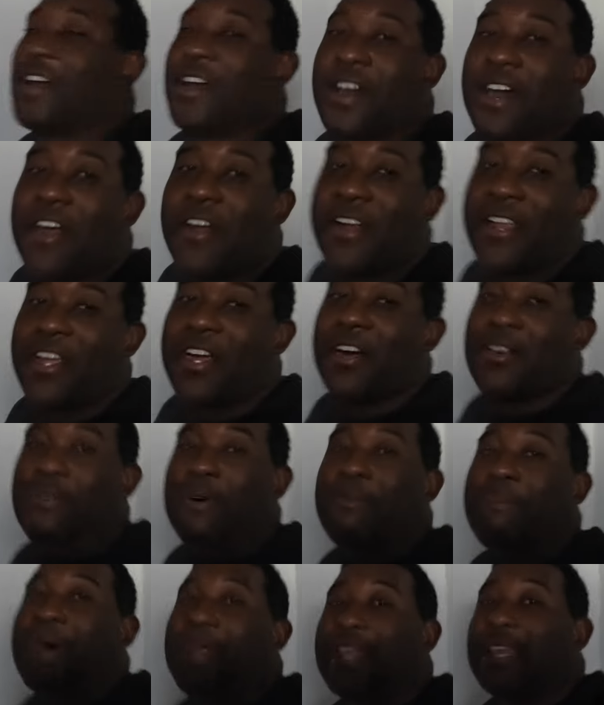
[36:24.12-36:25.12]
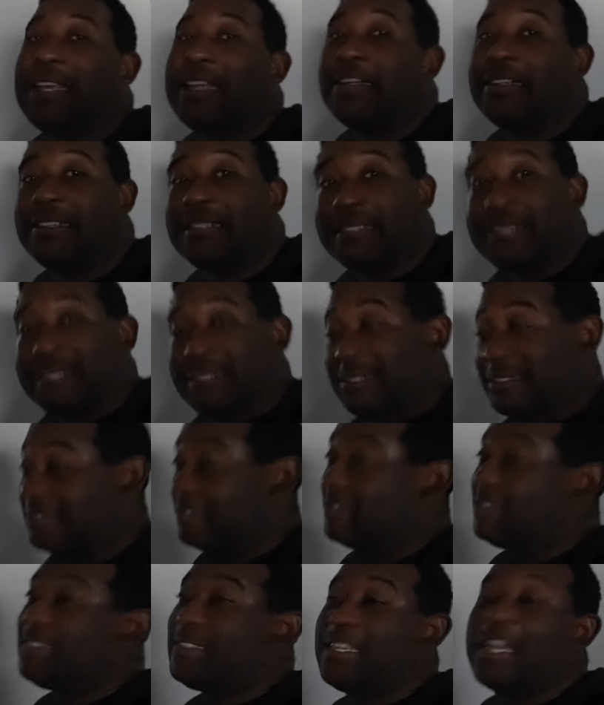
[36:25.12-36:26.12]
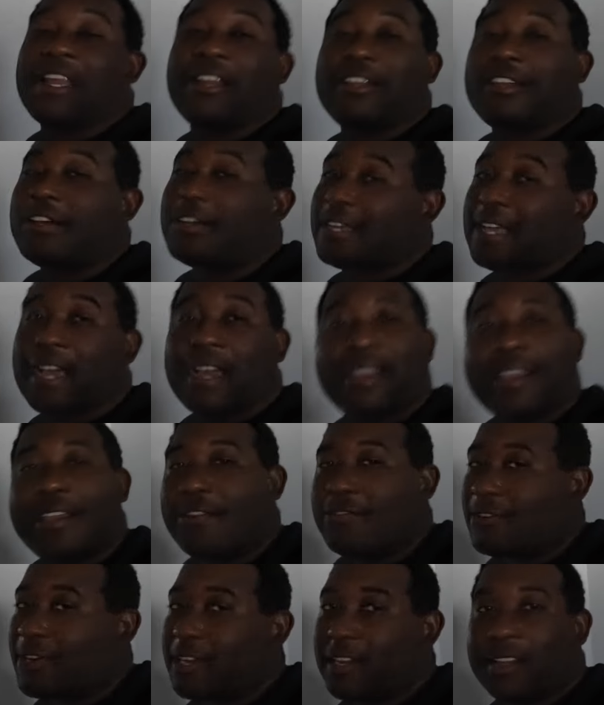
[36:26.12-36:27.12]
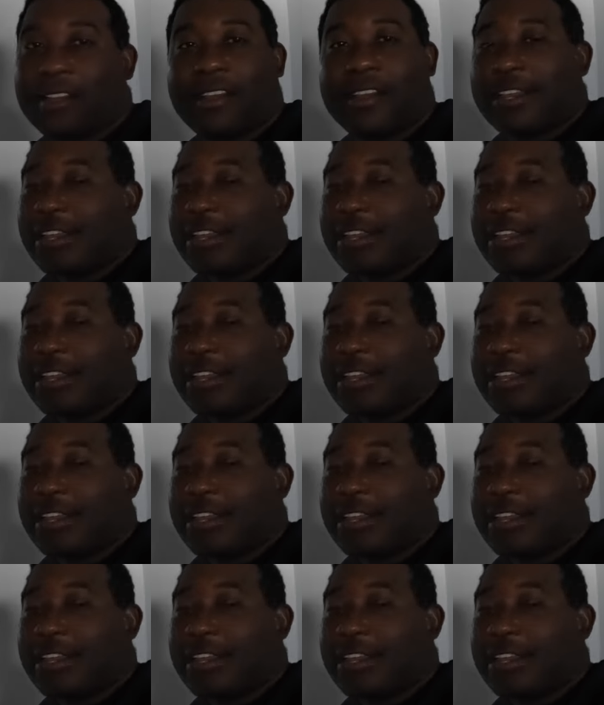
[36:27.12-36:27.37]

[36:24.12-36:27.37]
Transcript: All right, y'all. Well, I'm out of here. Got to go. Got to keep running.